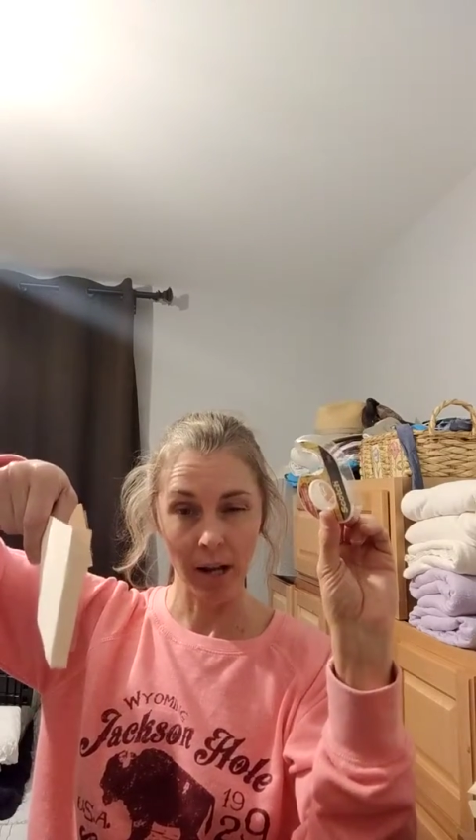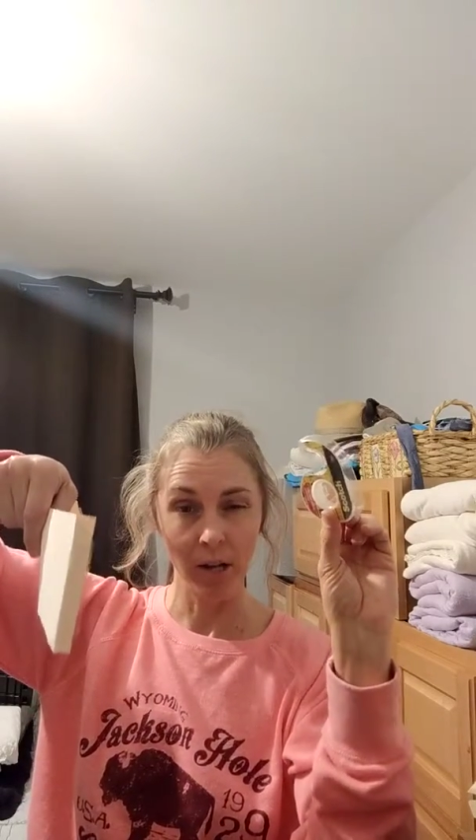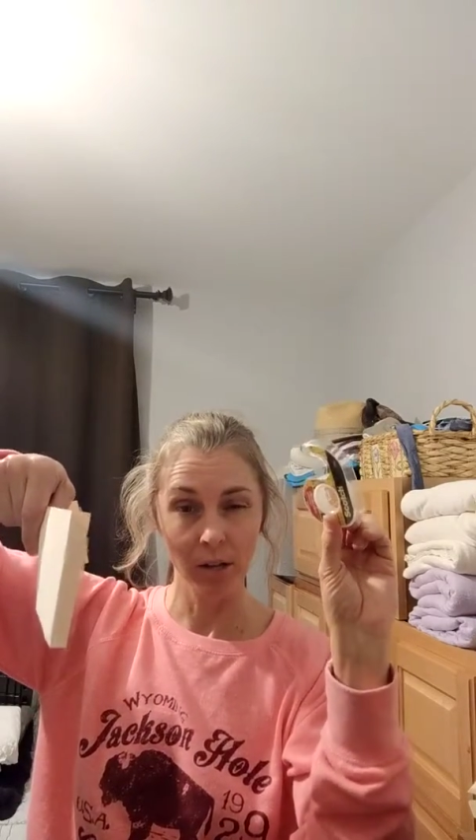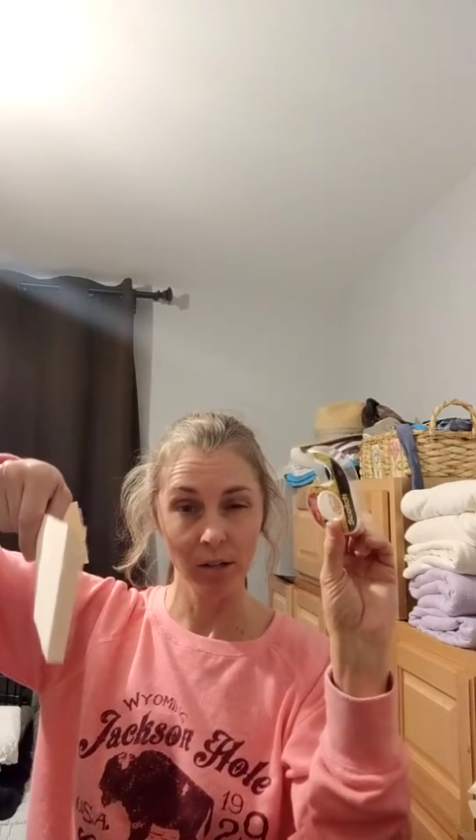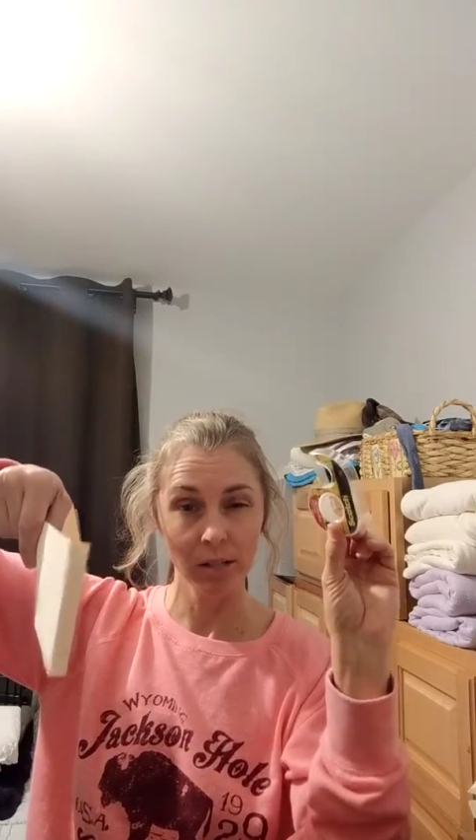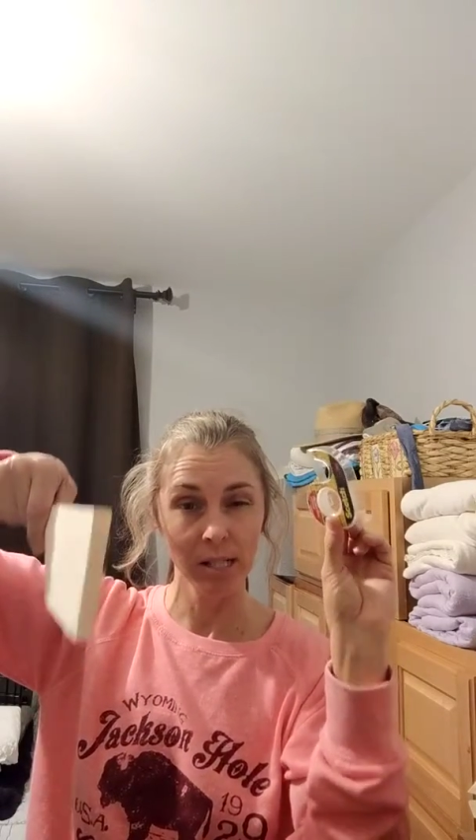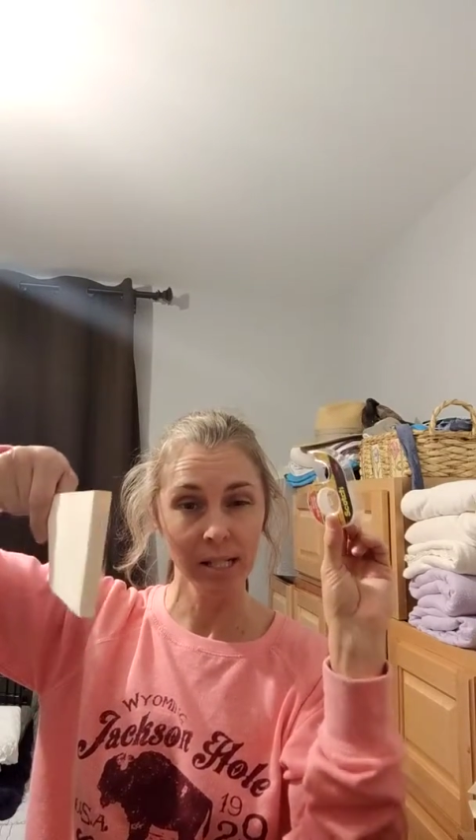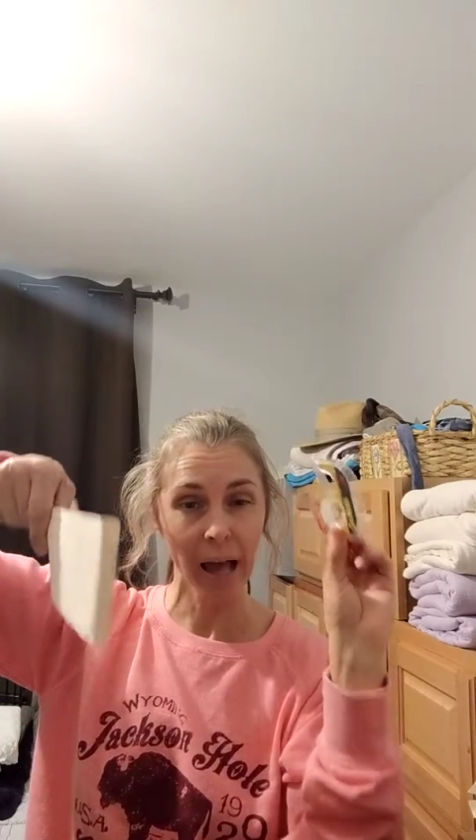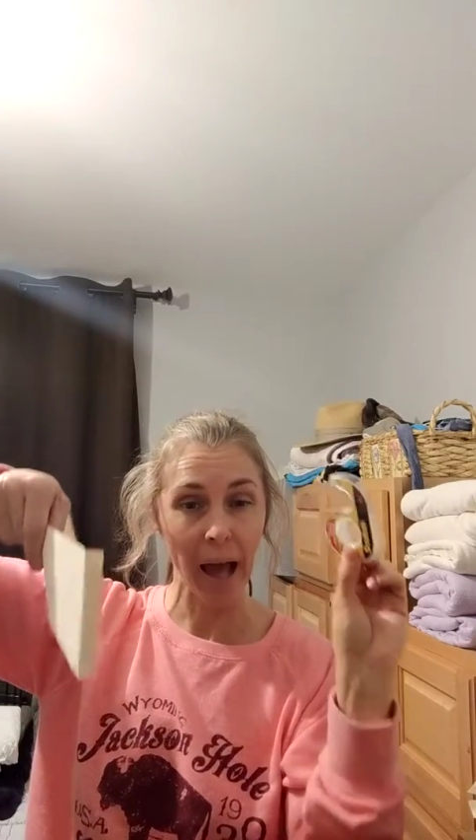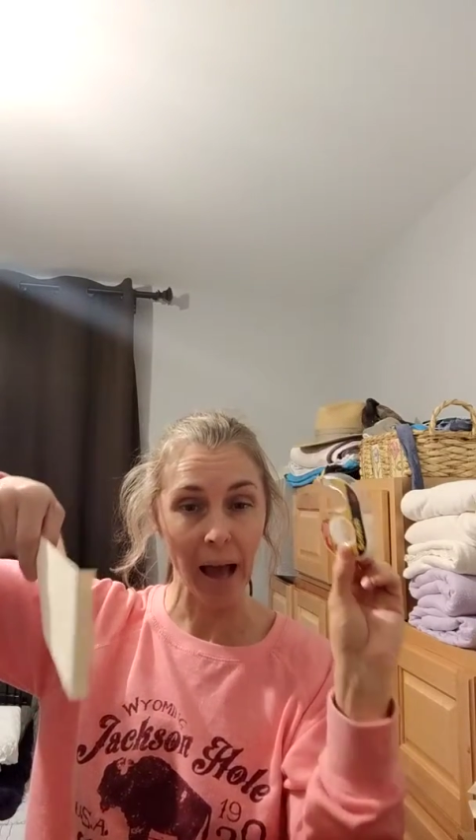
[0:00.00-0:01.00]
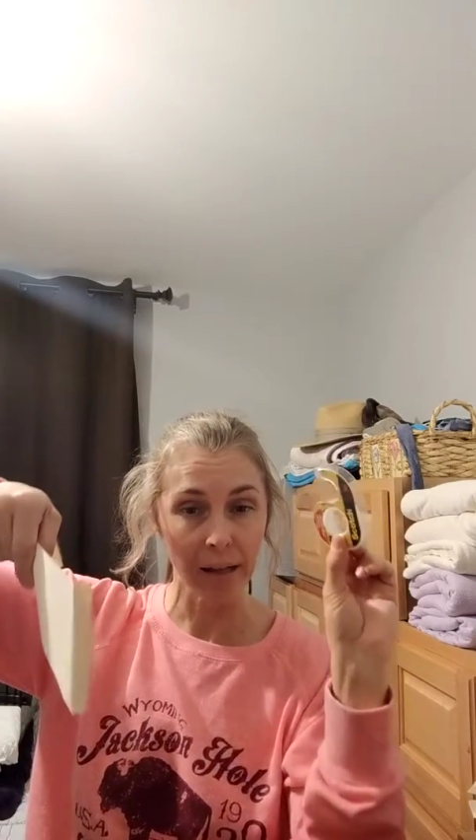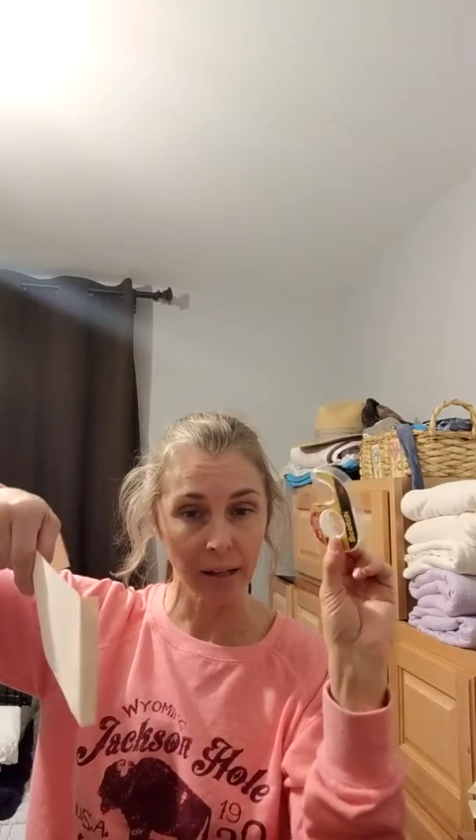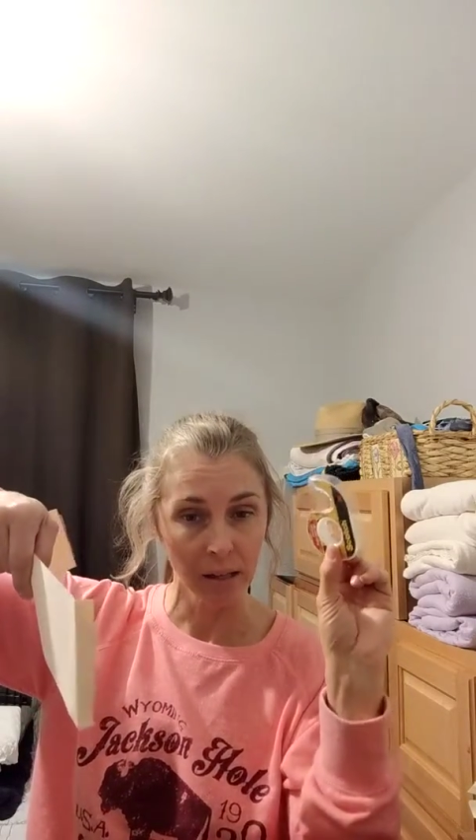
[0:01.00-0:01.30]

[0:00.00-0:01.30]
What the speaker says: I could use a tack